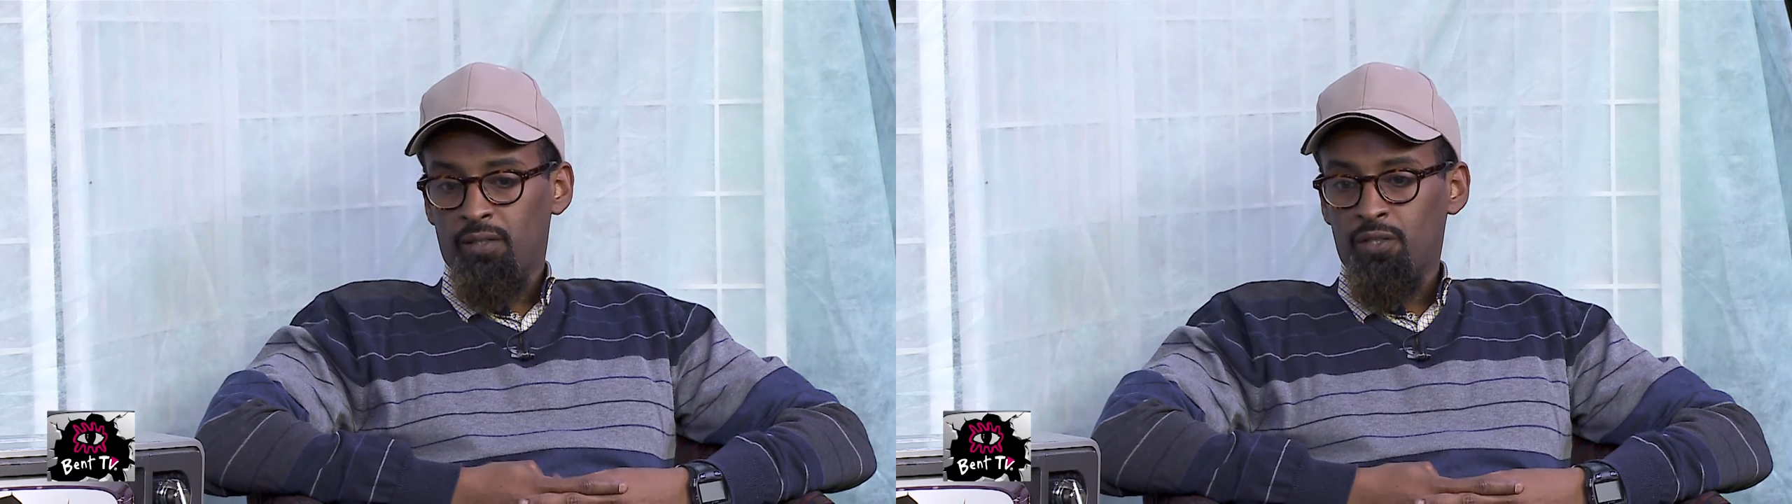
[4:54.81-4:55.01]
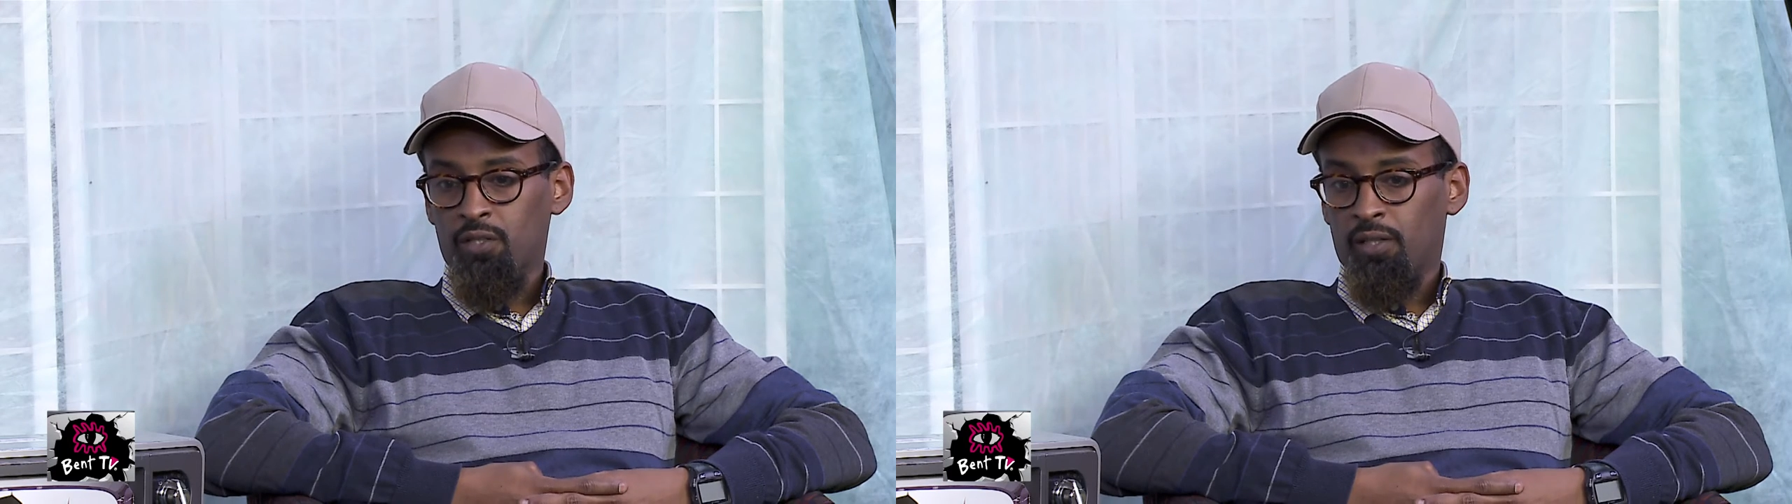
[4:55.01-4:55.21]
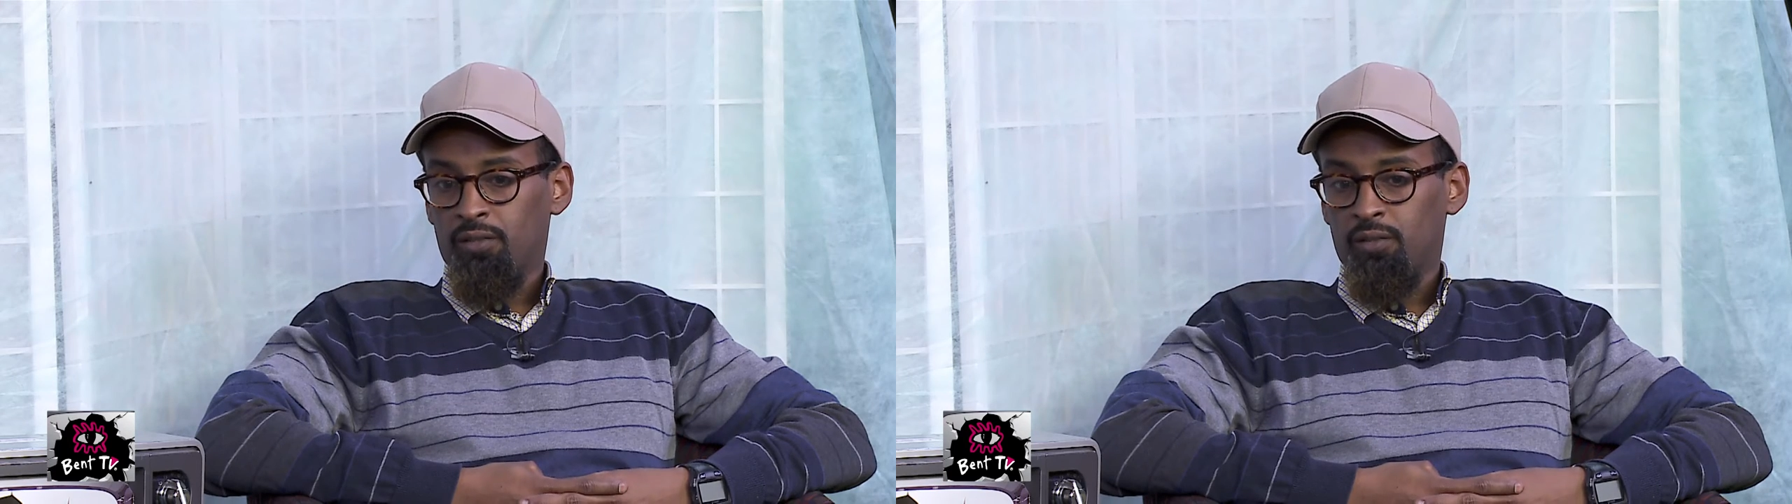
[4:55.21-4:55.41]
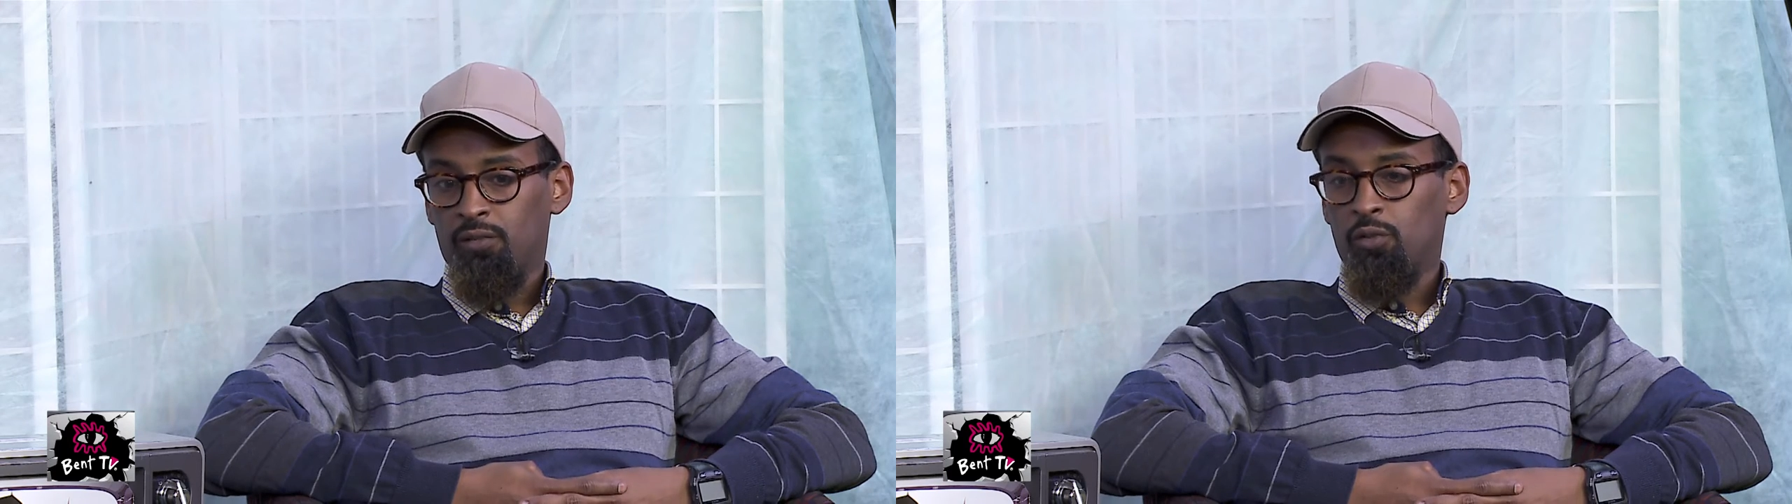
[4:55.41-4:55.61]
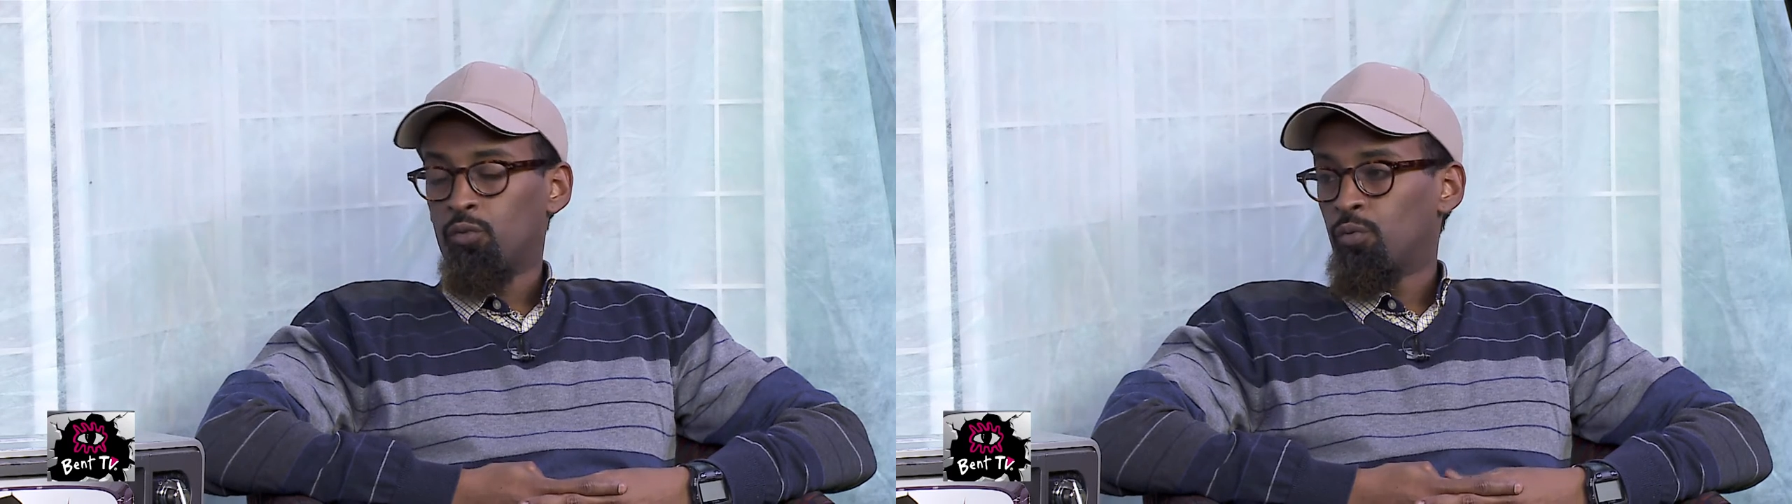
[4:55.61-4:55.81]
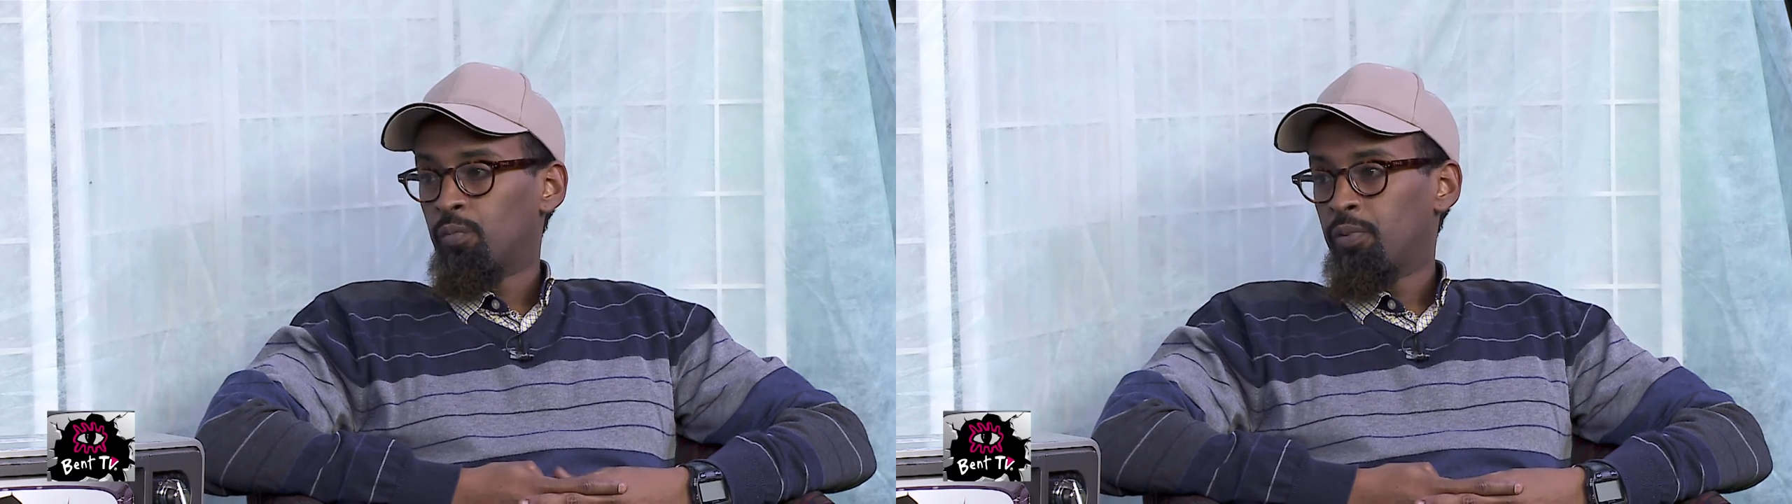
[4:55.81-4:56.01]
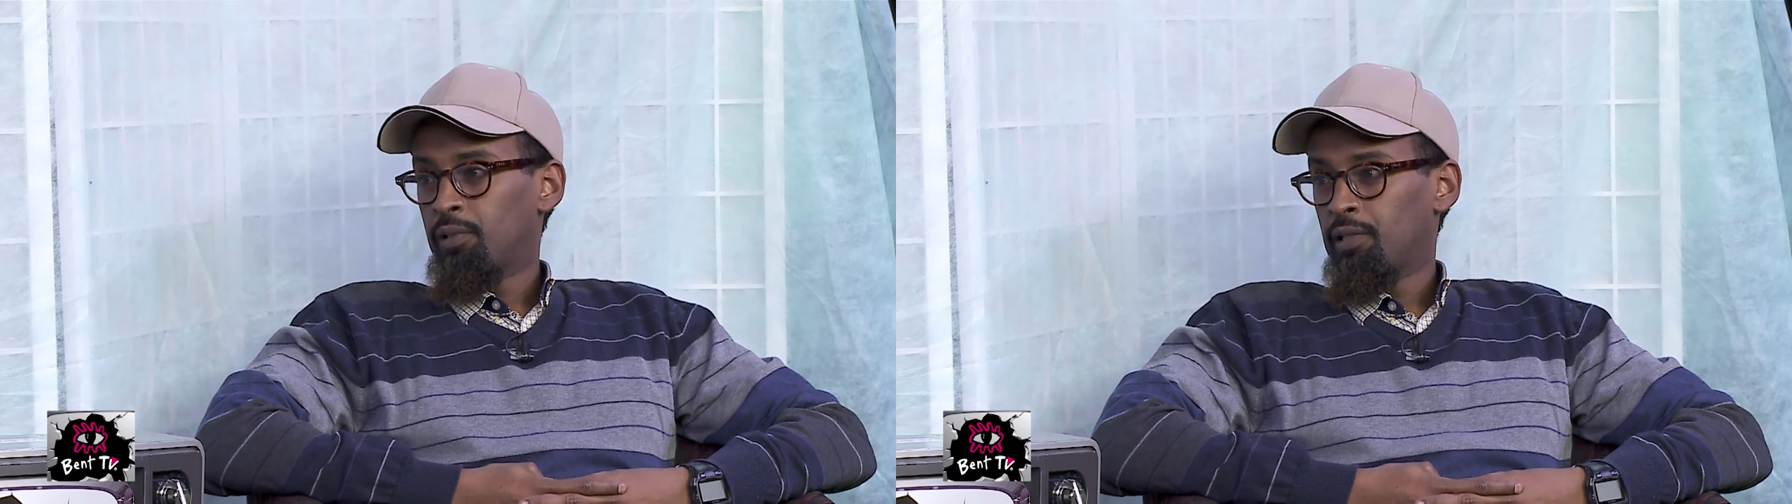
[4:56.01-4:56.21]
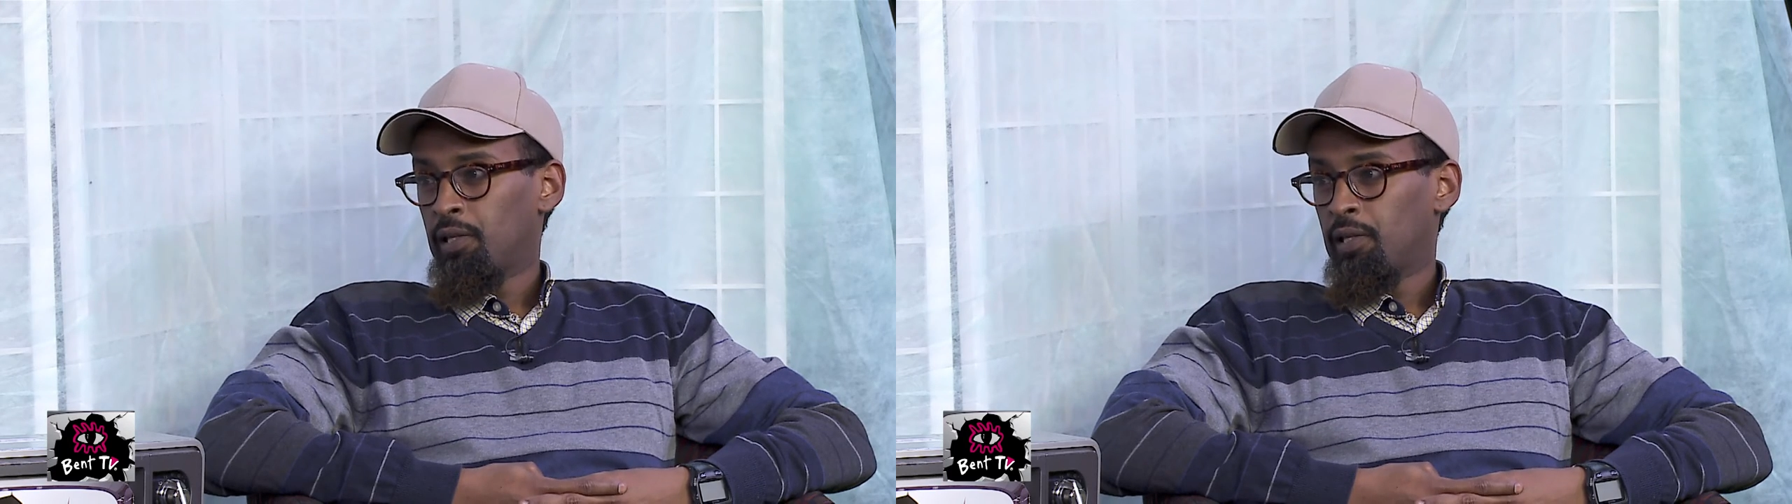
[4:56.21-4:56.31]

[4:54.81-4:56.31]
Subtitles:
started the group